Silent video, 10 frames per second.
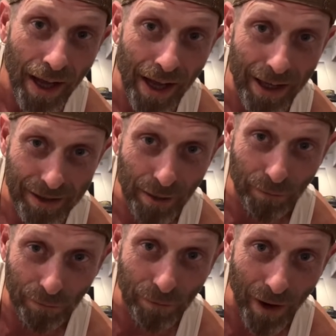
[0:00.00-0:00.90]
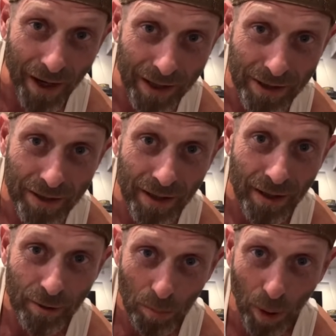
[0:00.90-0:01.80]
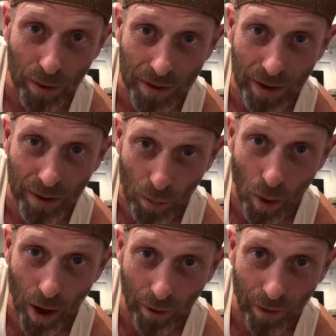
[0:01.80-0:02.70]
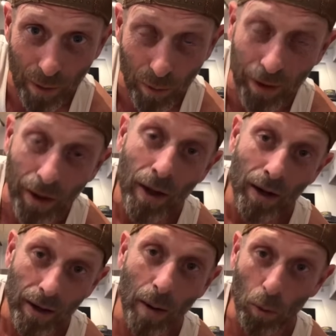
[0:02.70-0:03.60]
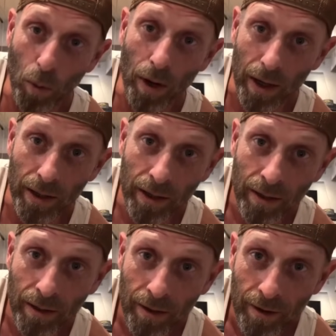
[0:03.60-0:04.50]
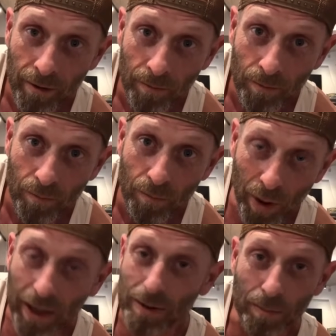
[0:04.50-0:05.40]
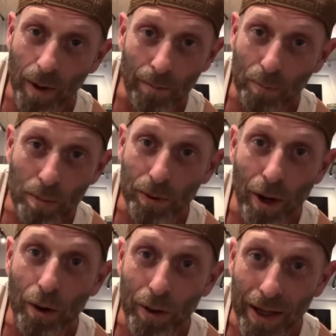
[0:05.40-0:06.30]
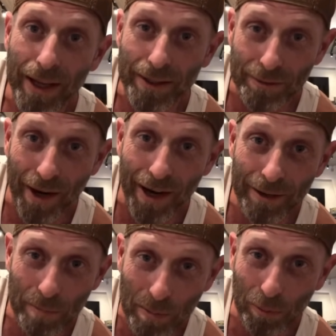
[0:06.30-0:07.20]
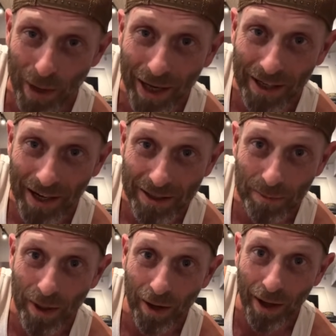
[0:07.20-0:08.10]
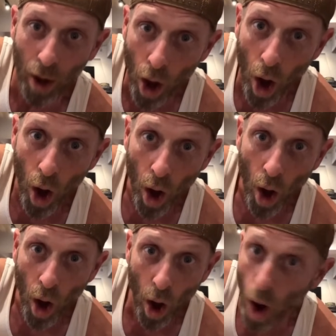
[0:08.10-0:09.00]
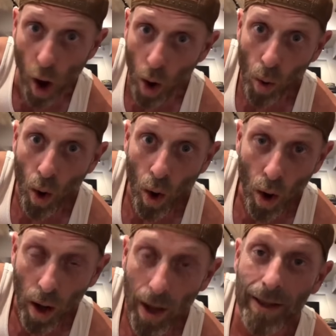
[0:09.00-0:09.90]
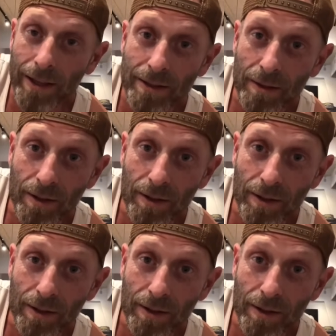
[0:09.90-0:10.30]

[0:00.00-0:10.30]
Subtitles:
is the funnest person to walk around with. Number one, because people know who he is, right? People recognize him and they're like, oh, and these,